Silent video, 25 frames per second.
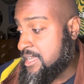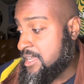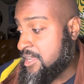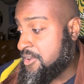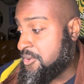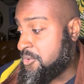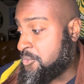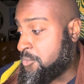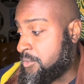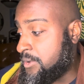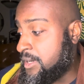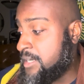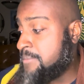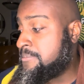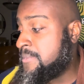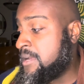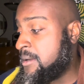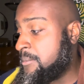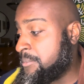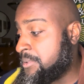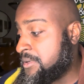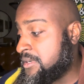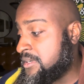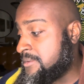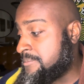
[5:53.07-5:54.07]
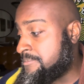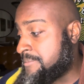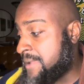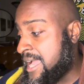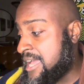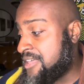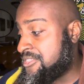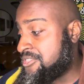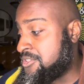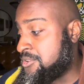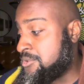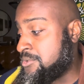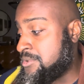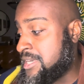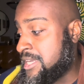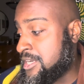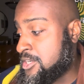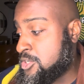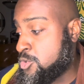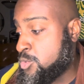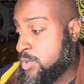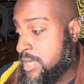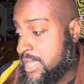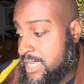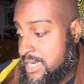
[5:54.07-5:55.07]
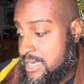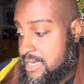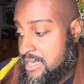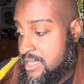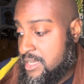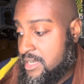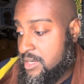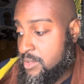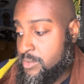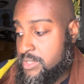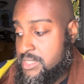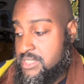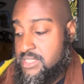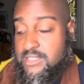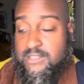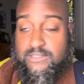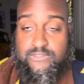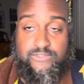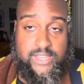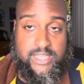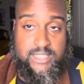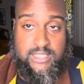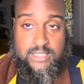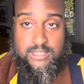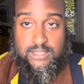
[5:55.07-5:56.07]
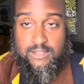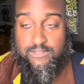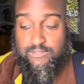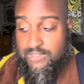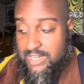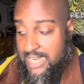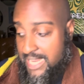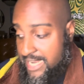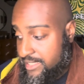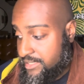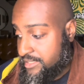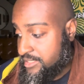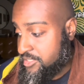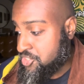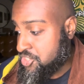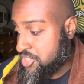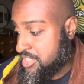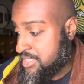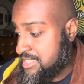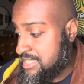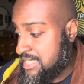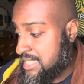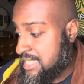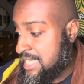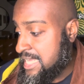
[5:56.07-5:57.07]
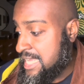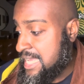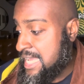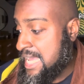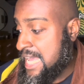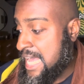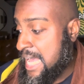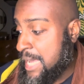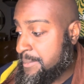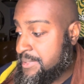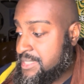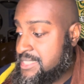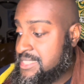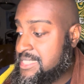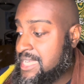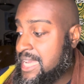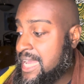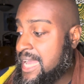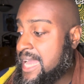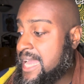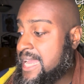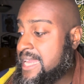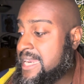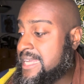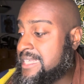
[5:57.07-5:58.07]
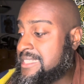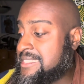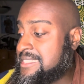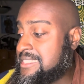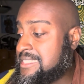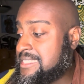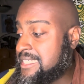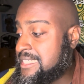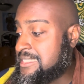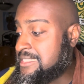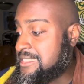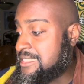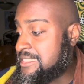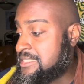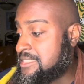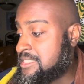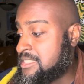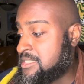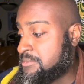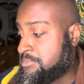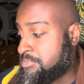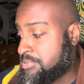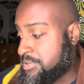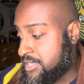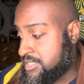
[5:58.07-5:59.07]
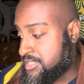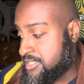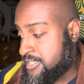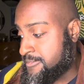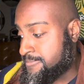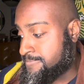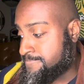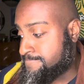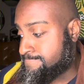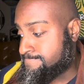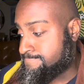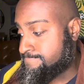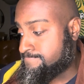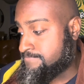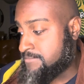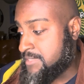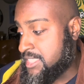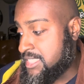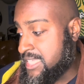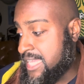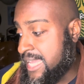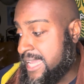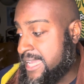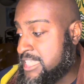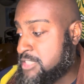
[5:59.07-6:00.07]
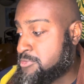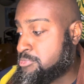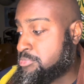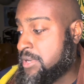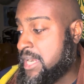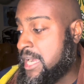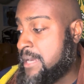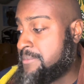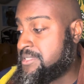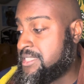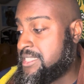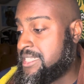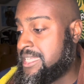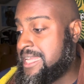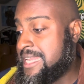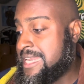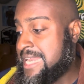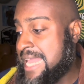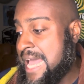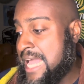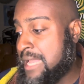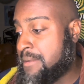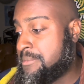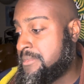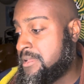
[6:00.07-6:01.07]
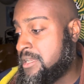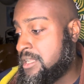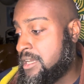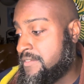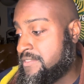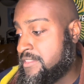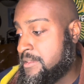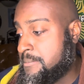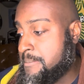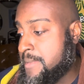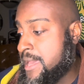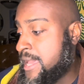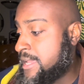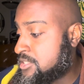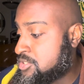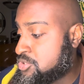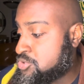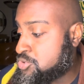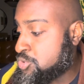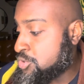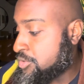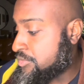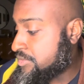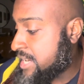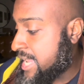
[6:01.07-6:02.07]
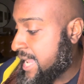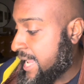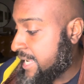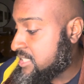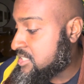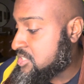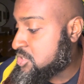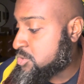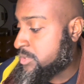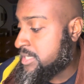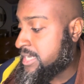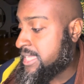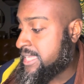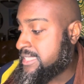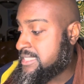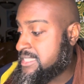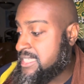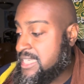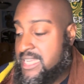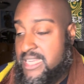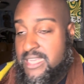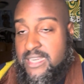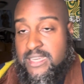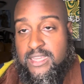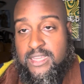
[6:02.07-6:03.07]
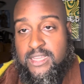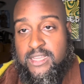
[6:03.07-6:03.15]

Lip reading: One member, Matthew Naquin, was convicted of negligent homicide and sentenced to prison. The case prompted the enactment of the Max Gruver Act in 2018,